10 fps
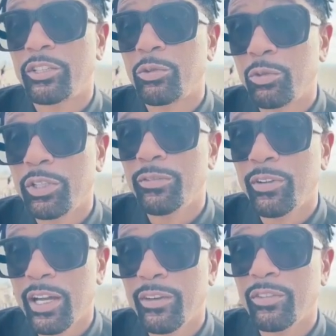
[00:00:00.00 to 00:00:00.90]
And
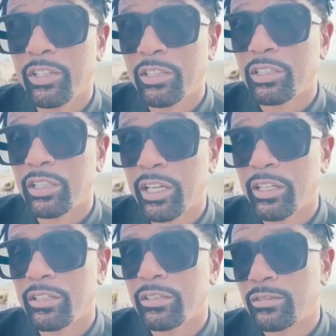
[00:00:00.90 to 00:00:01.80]
25 years
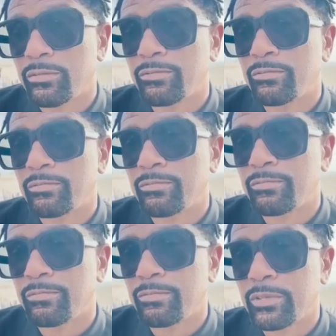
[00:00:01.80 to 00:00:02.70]
later,
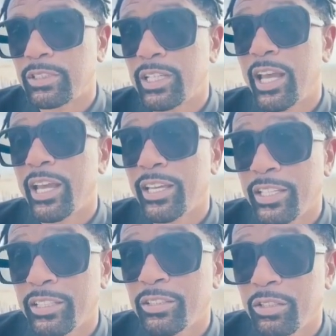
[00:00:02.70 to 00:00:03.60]
to
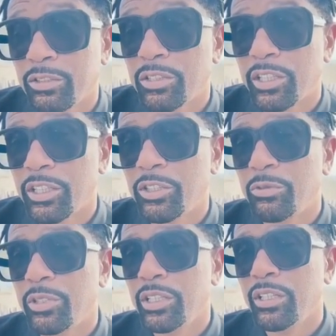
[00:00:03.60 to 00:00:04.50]
add insult to
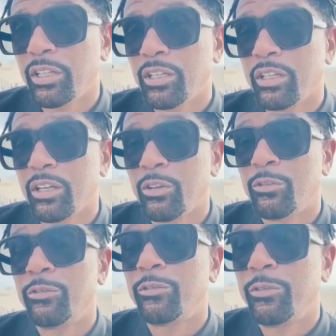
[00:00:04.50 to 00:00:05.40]
injury,
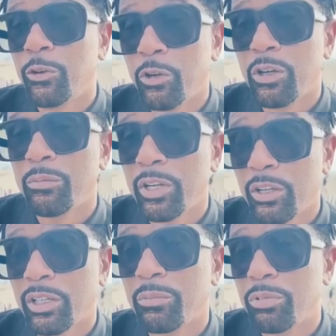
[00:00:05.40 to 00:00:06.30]
four
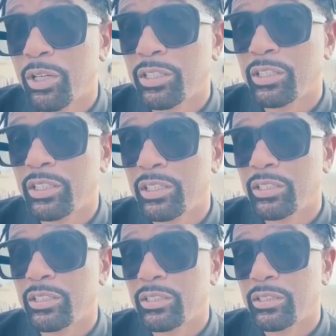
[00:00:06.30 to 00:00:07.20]
American
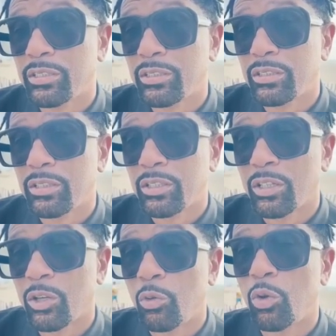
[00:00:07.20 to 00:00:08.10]
presidents
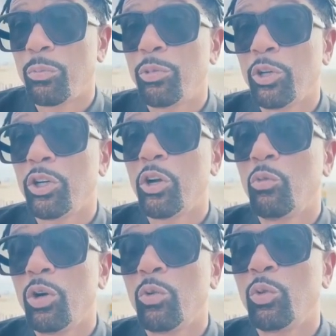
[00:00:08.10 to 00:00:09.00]
were put
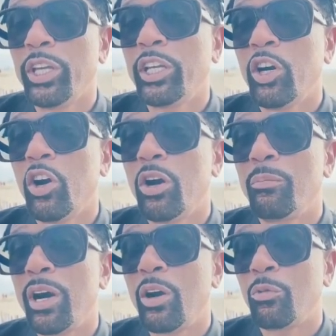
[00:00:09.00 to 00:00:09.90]
on what we call
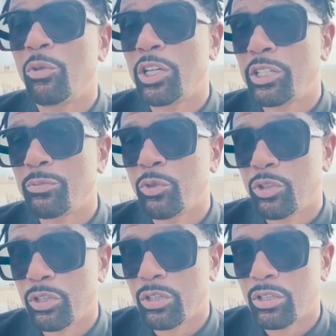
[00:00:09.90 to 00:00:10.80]
Mount
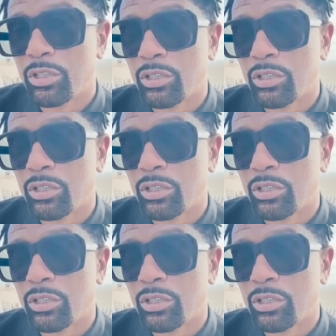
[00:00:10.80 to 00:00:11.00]
Rushmore